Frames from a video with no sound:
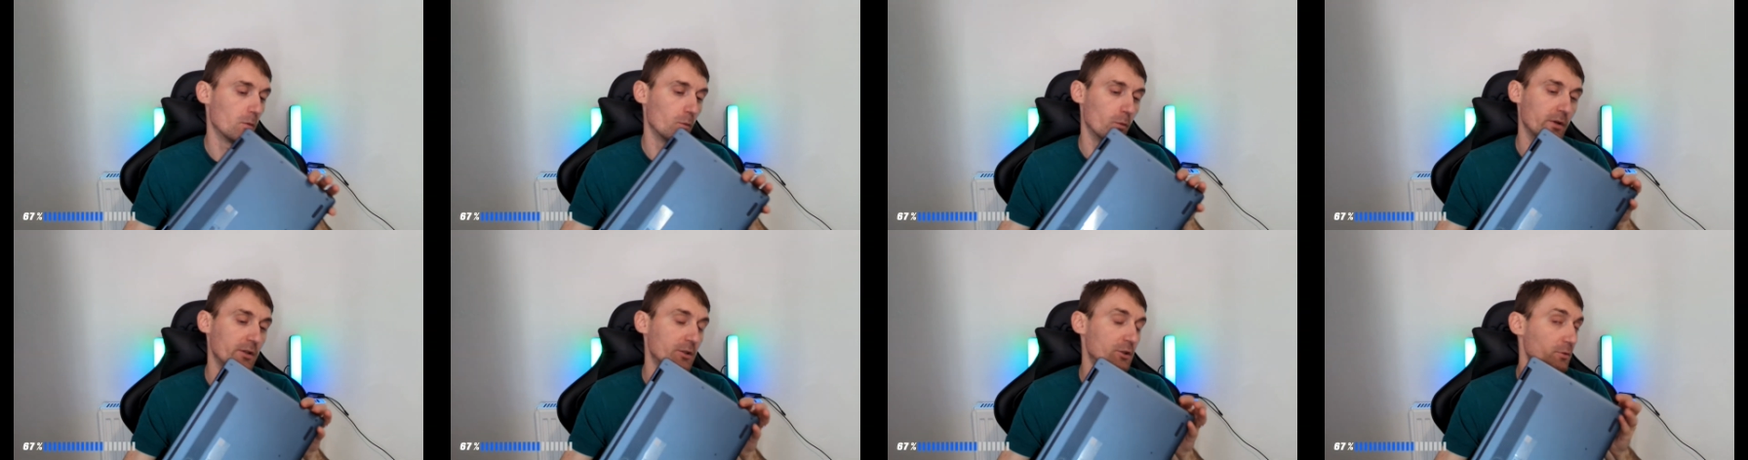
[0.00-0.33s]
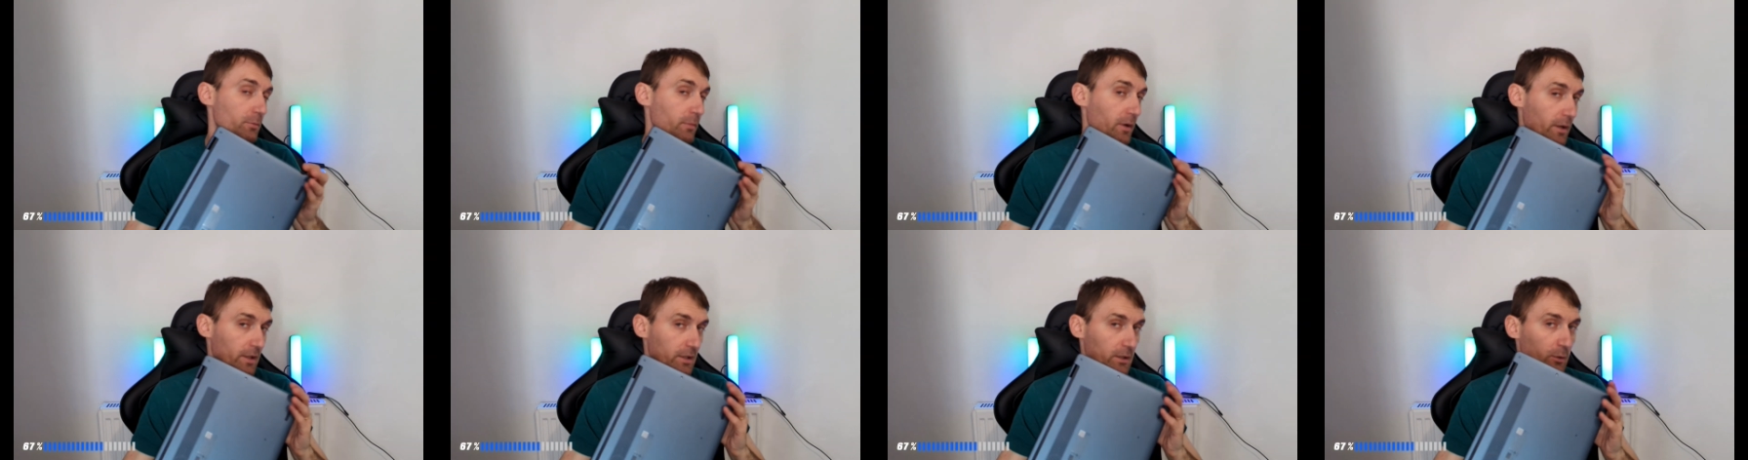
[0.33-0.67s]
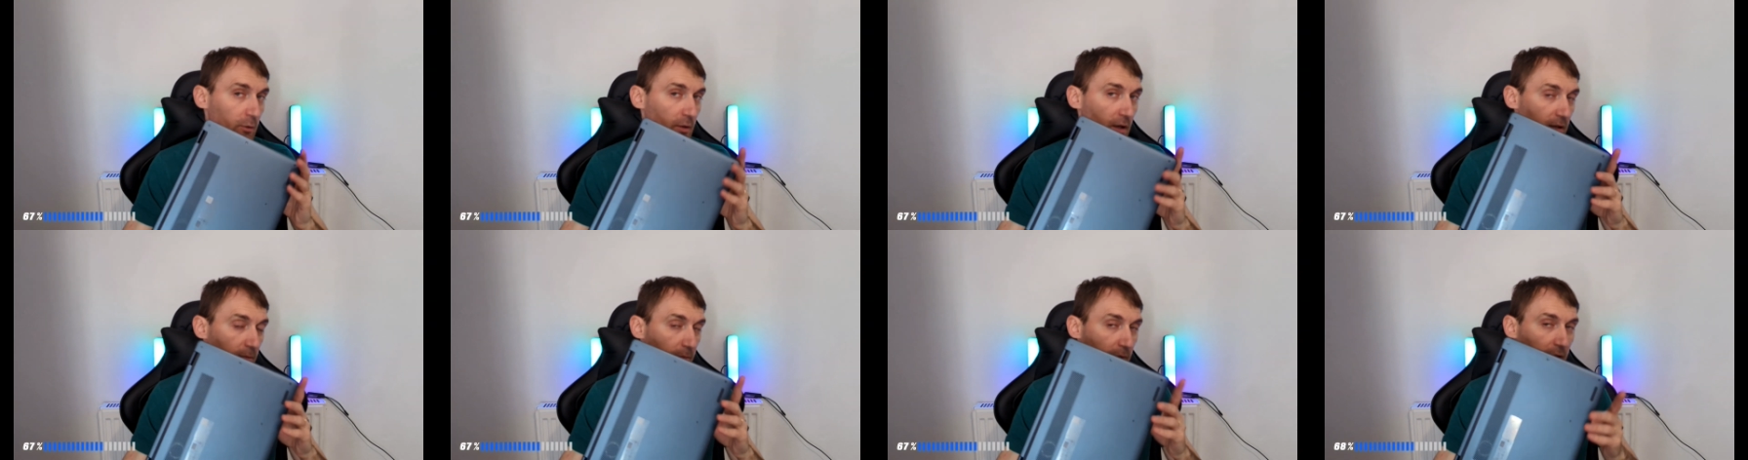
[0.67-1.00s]
which
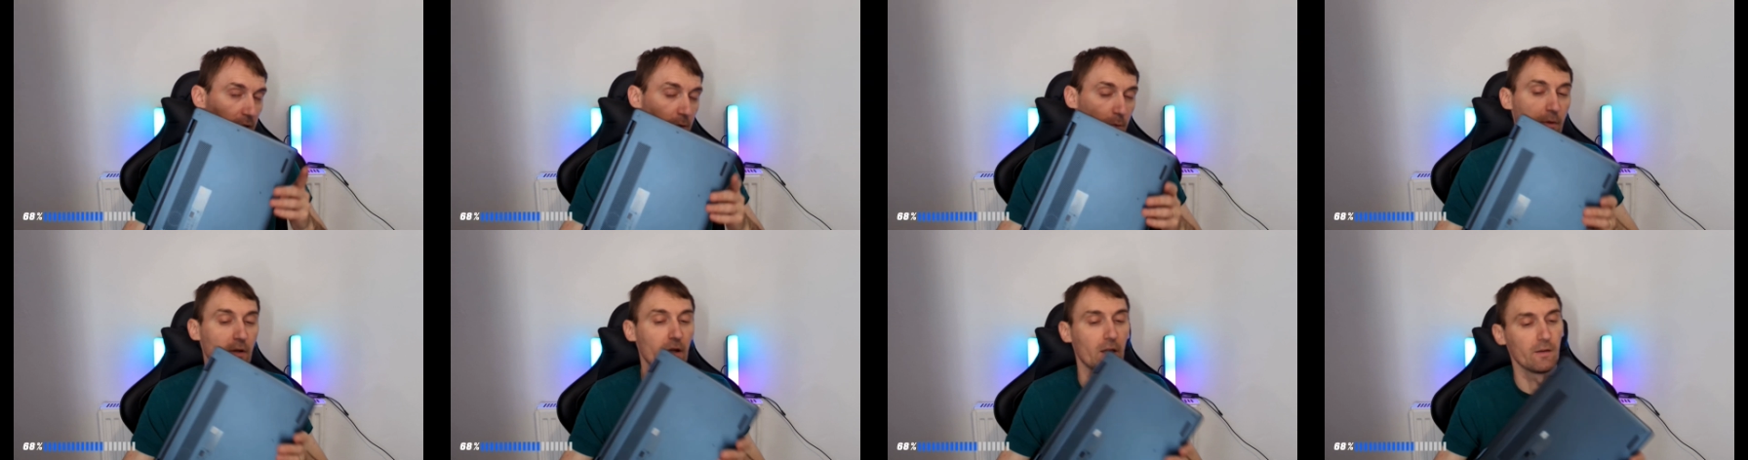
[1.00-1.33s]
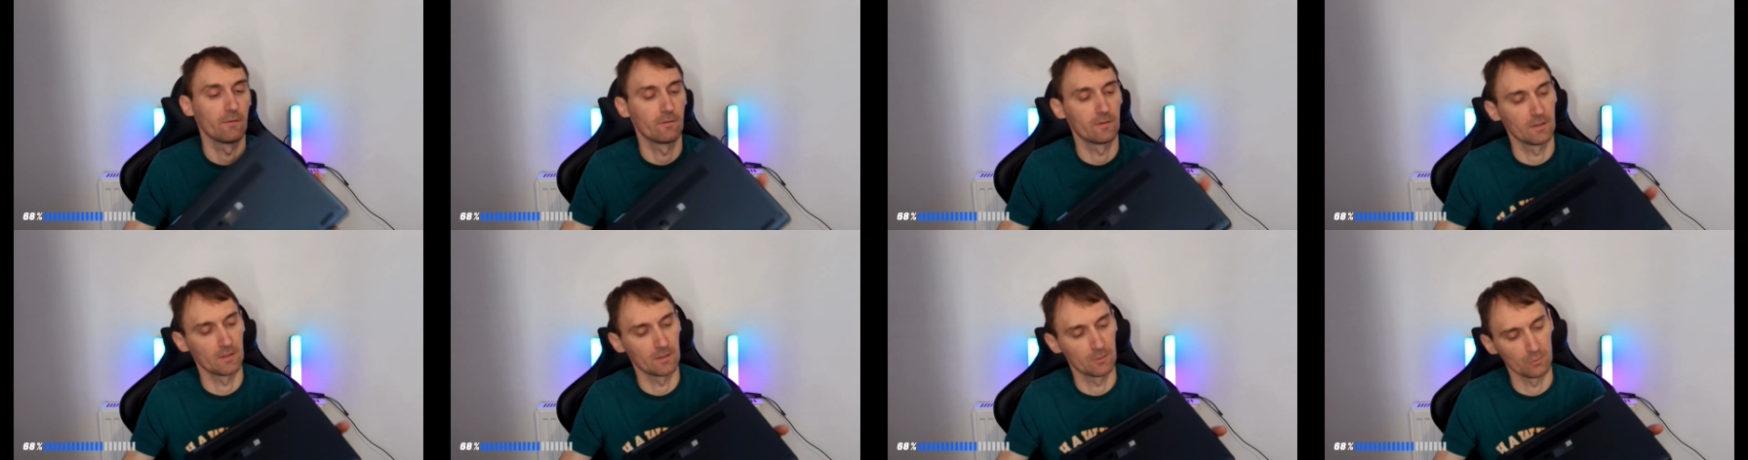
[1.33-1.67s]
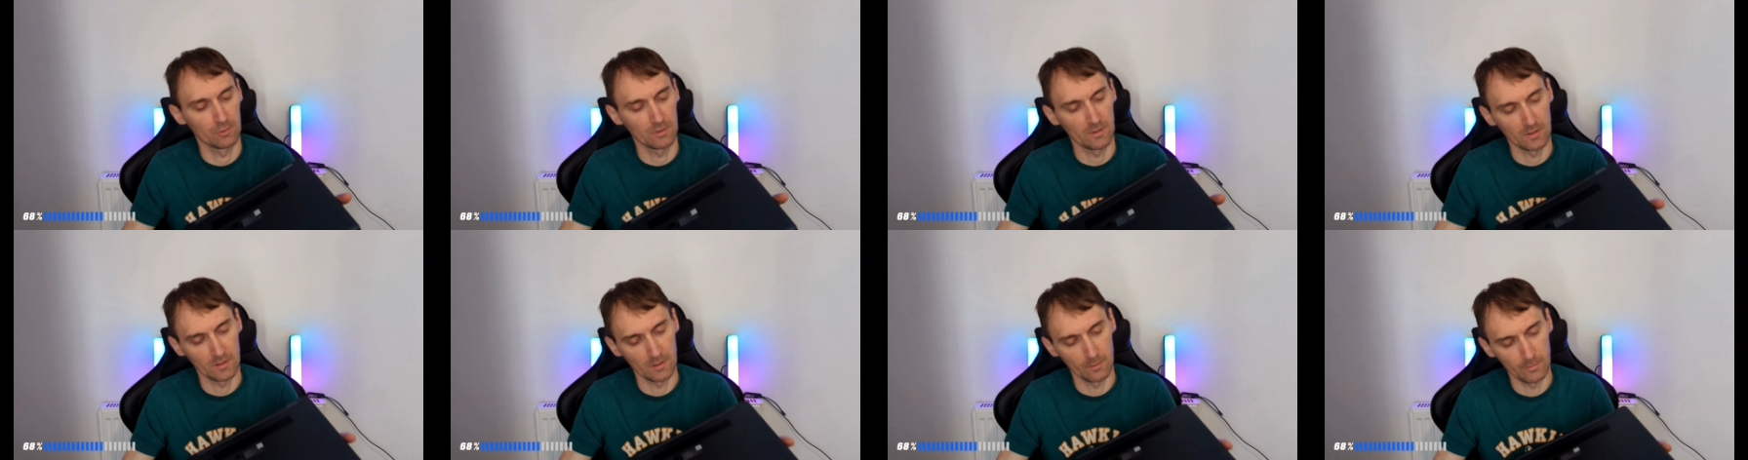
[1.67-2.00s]
battery, by the way, I forgot
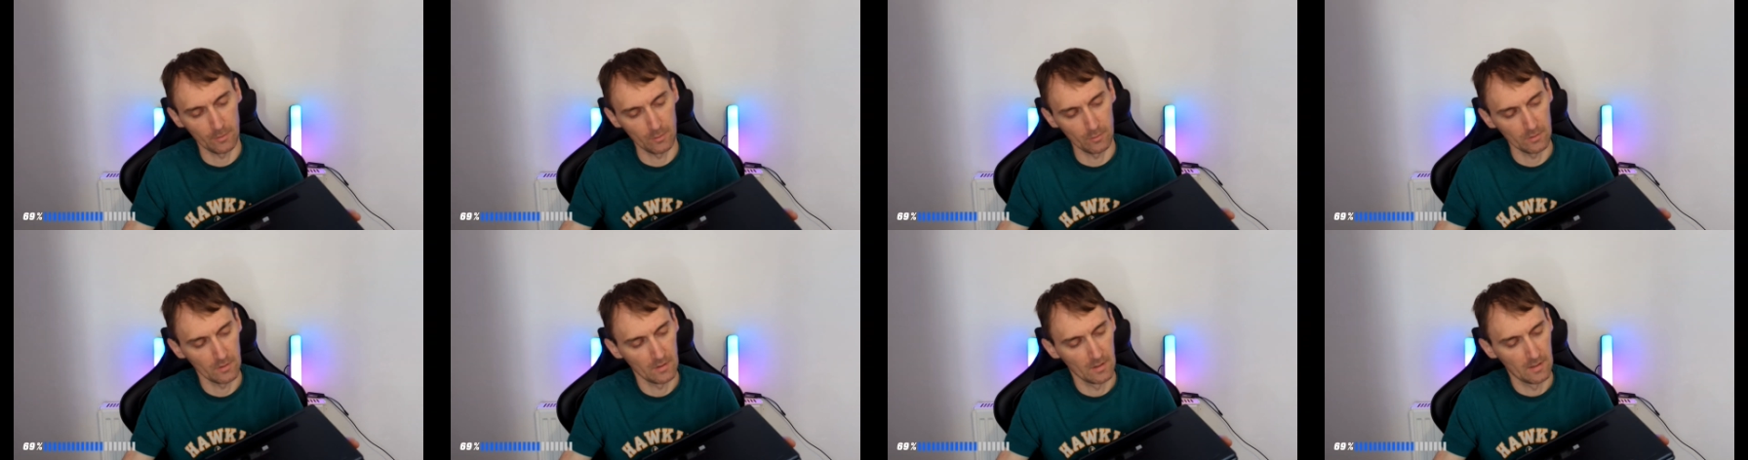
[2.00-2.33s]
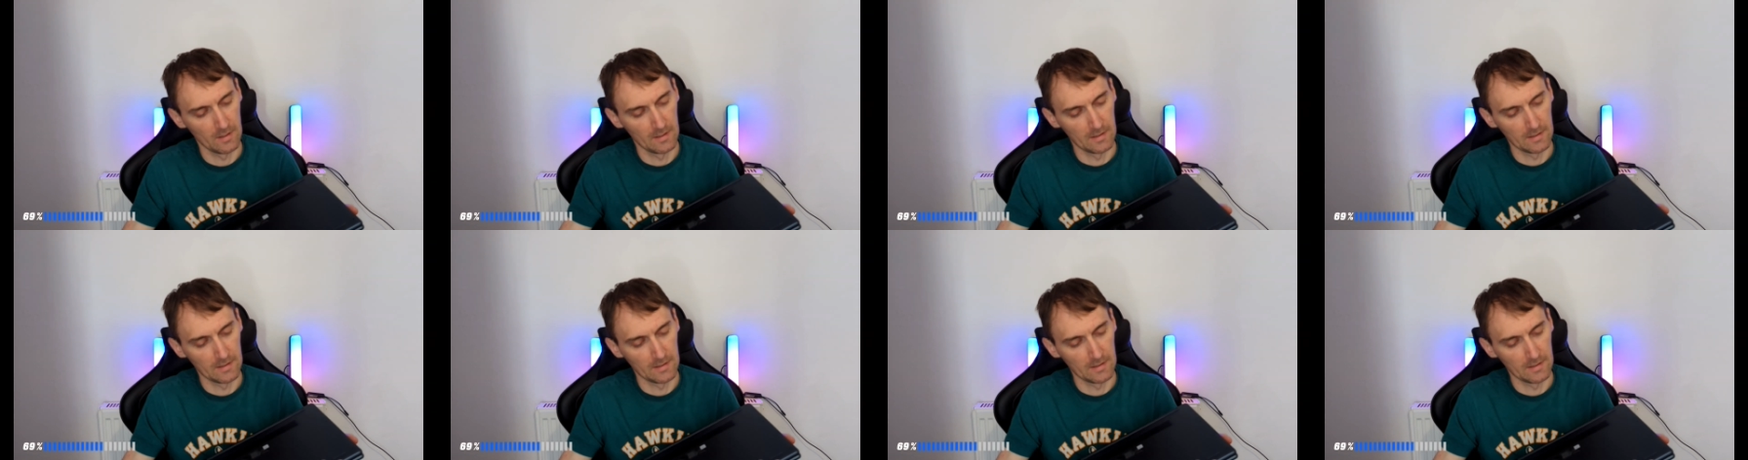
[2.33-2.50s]
to talk about.